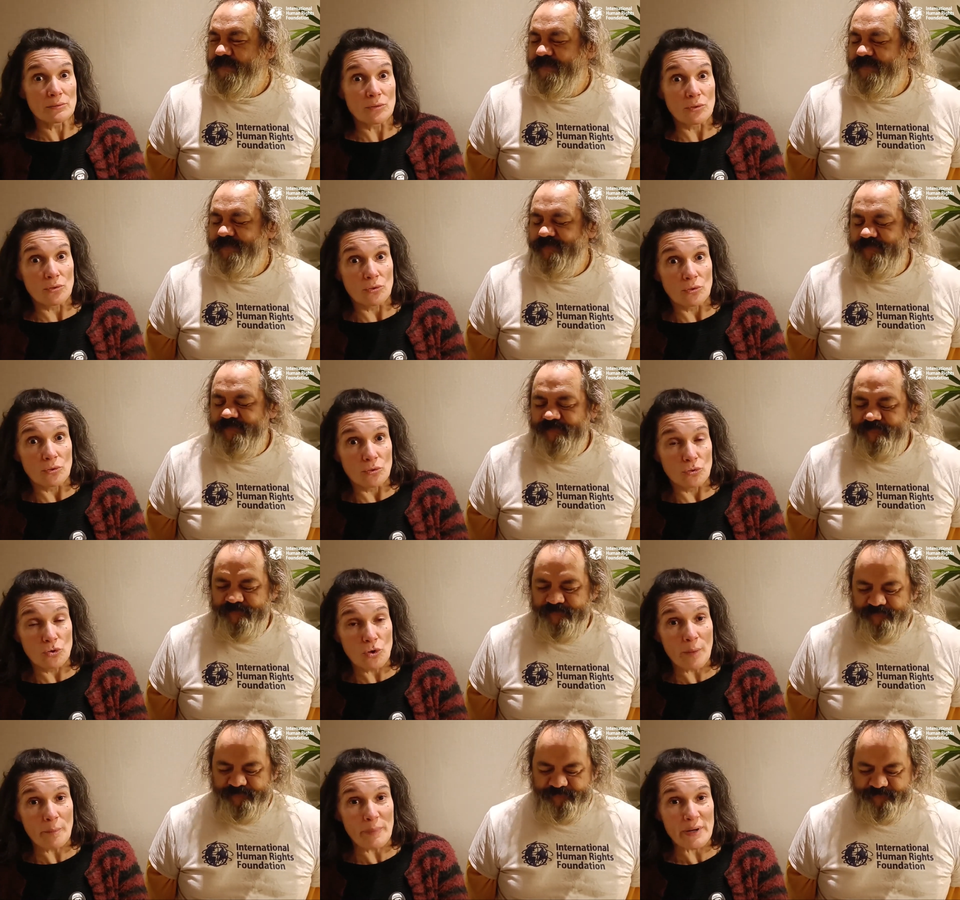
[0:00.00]
Speaker 1: they have
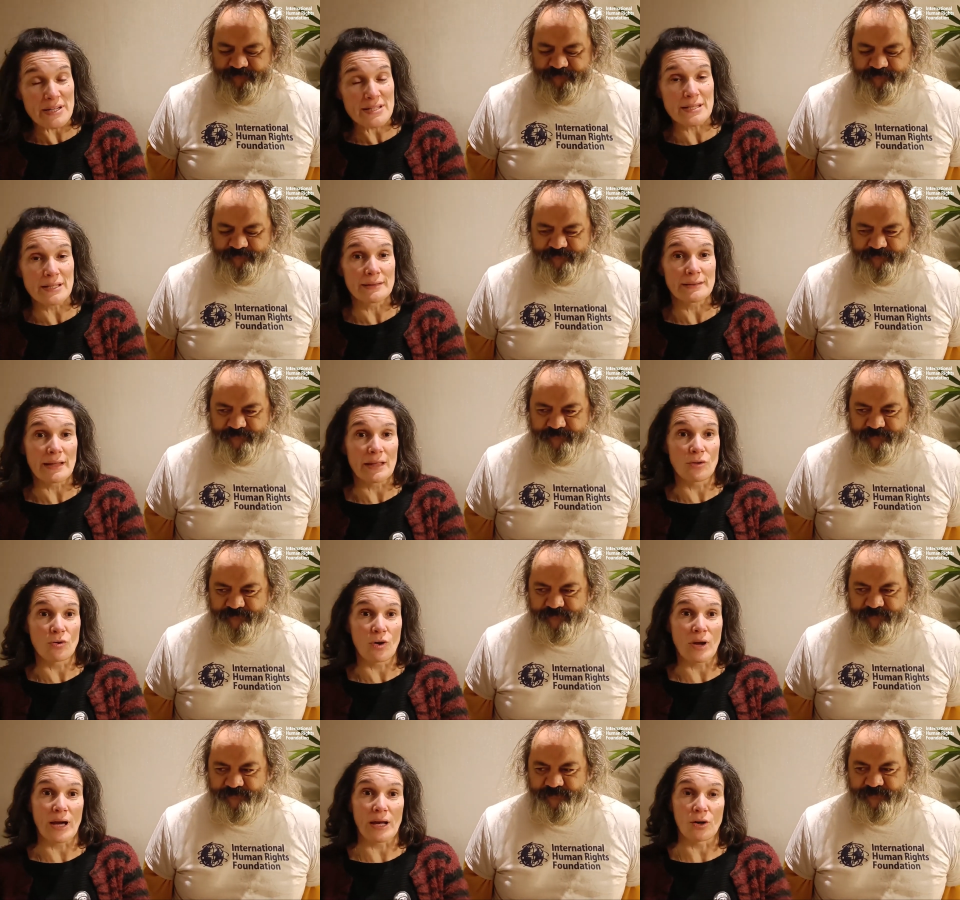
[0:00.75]
not
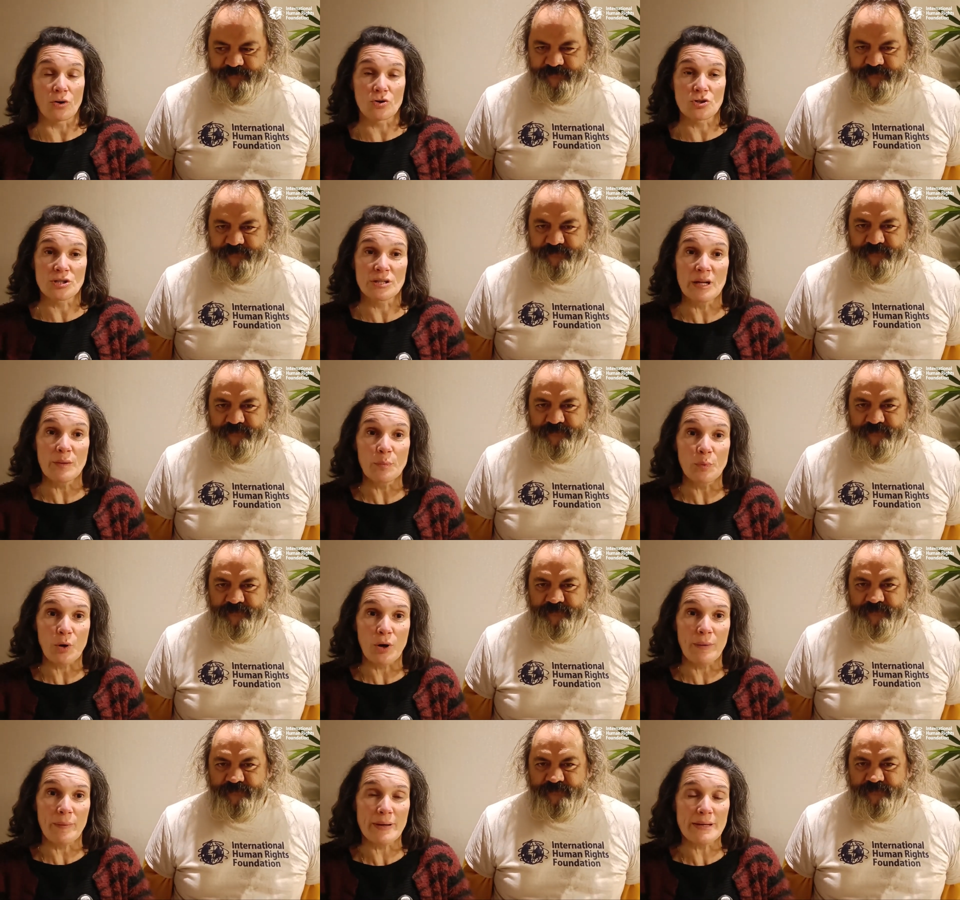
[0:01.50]
presented
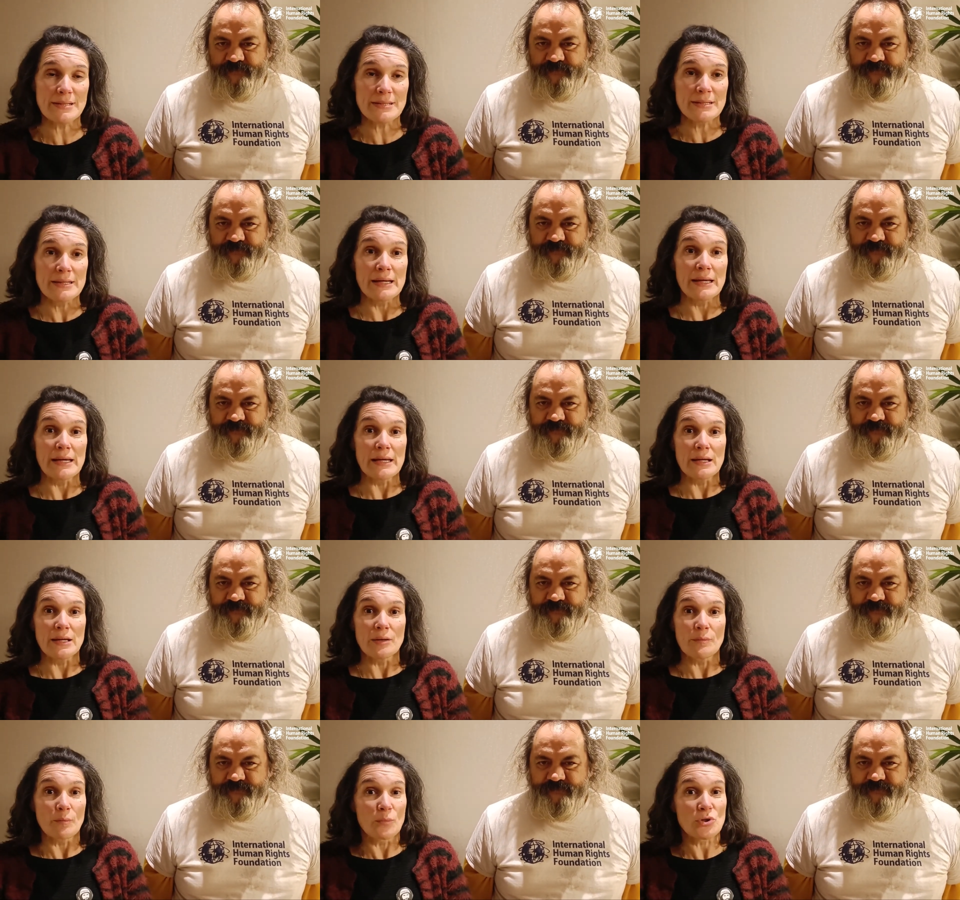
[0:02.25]
the charges or
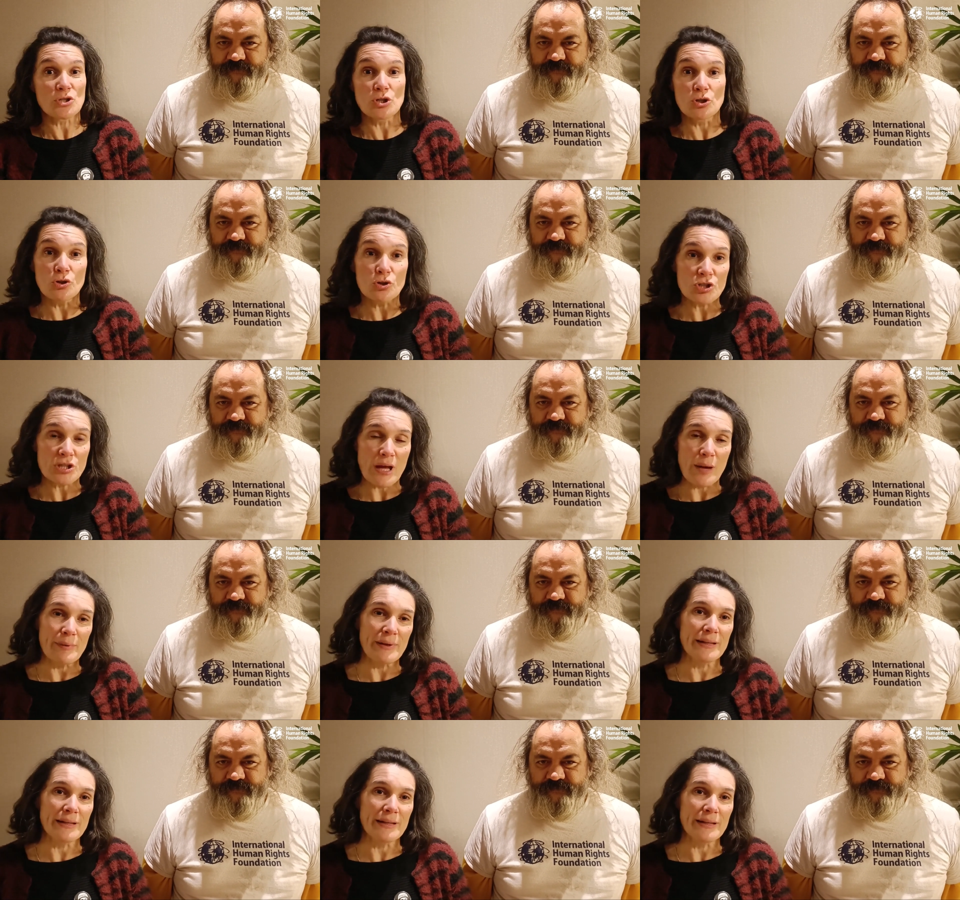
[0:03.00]
evidence